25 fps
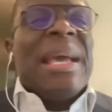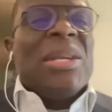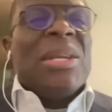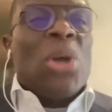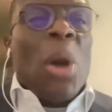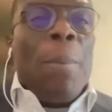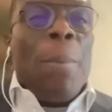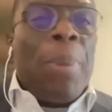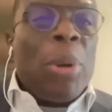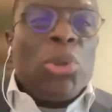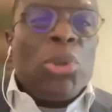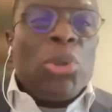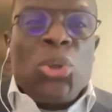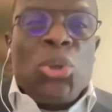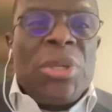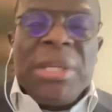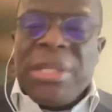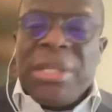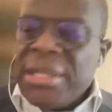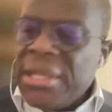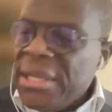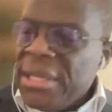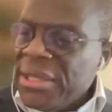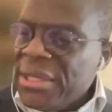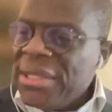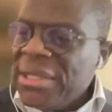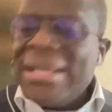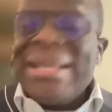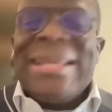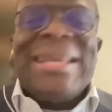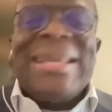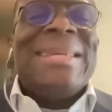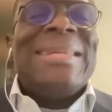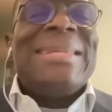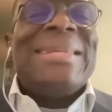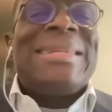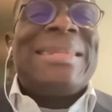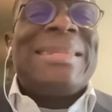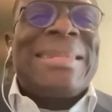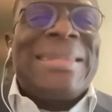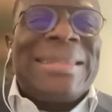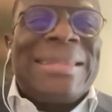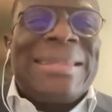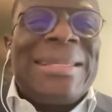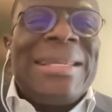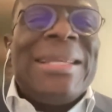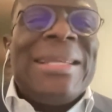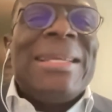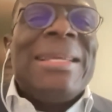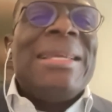The opportunities in
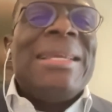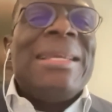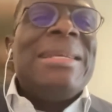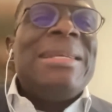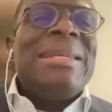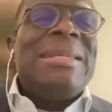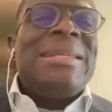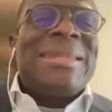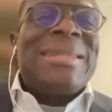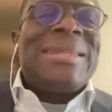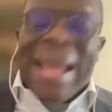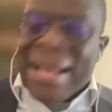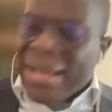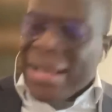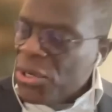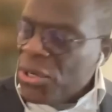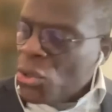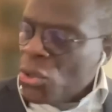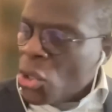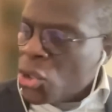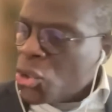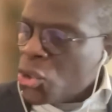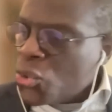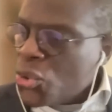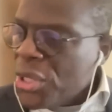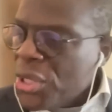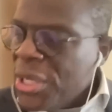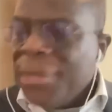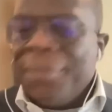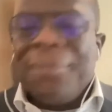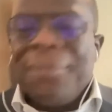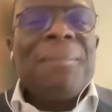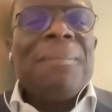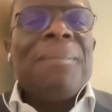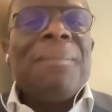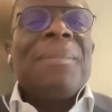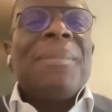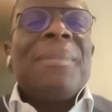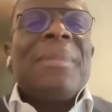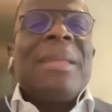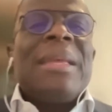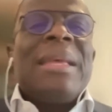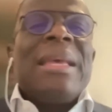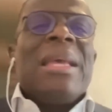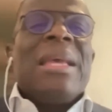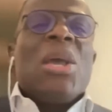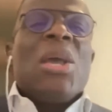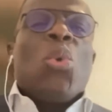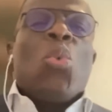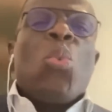tech industry
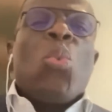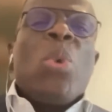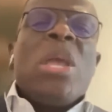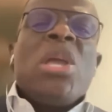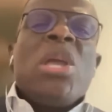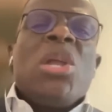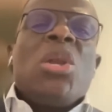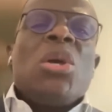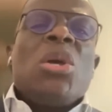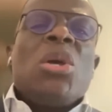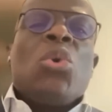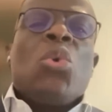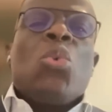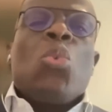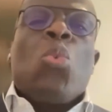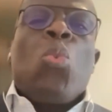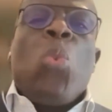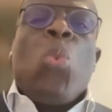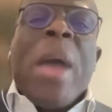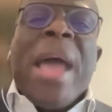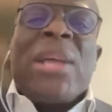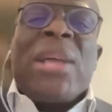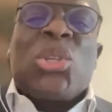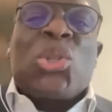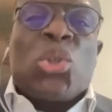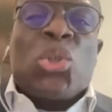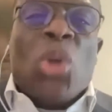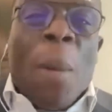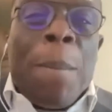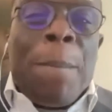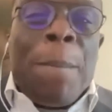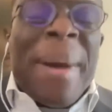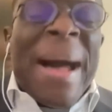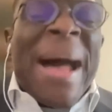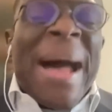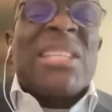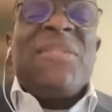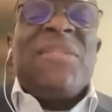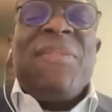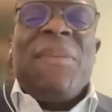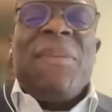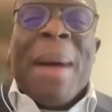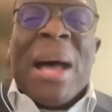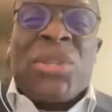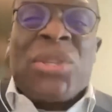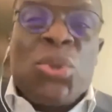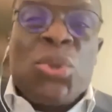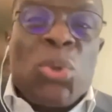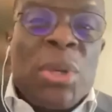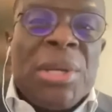will surpass
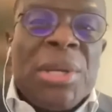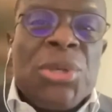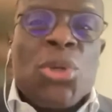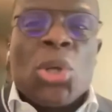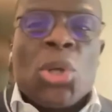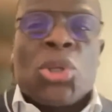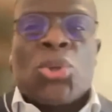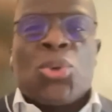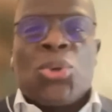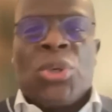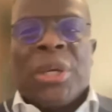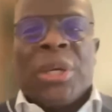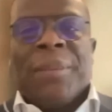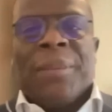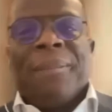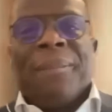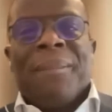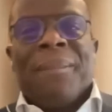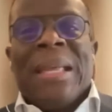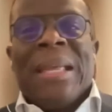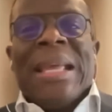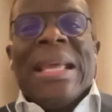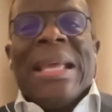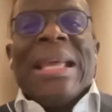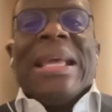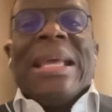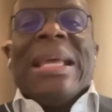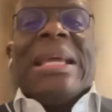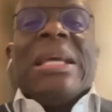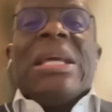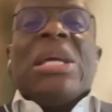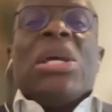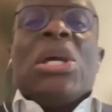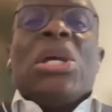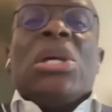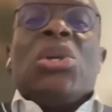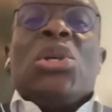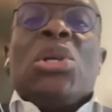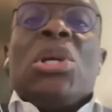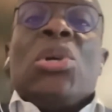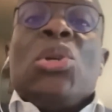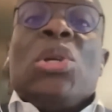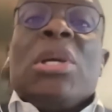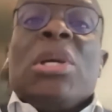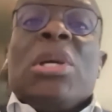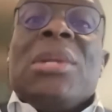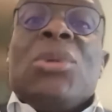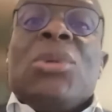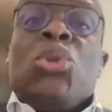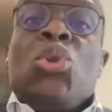pharmaceutical industry.
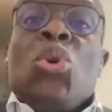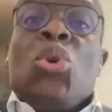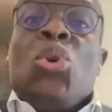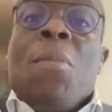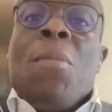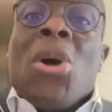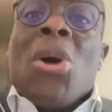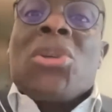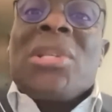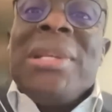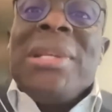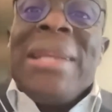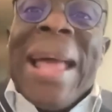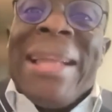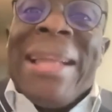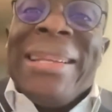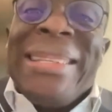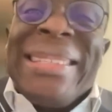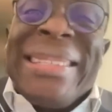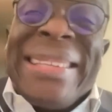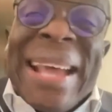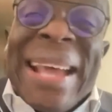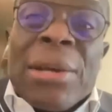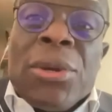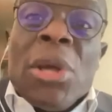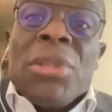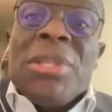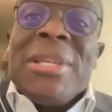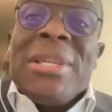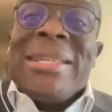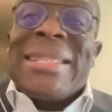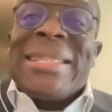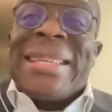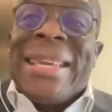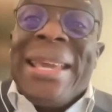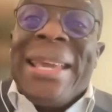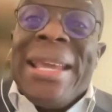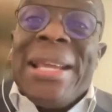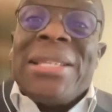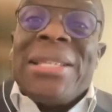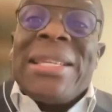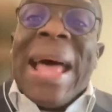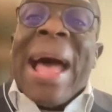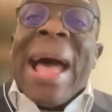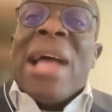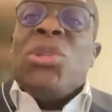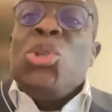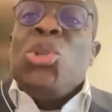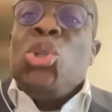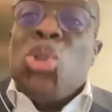You must learn technology skills
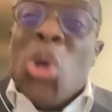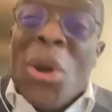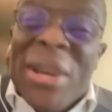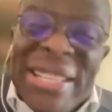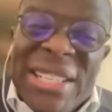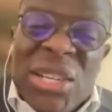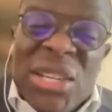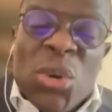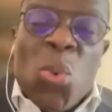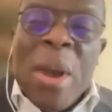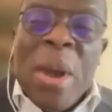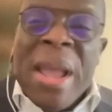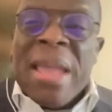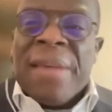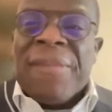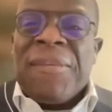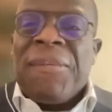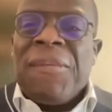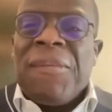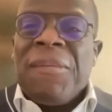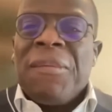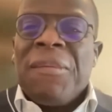and join the wave.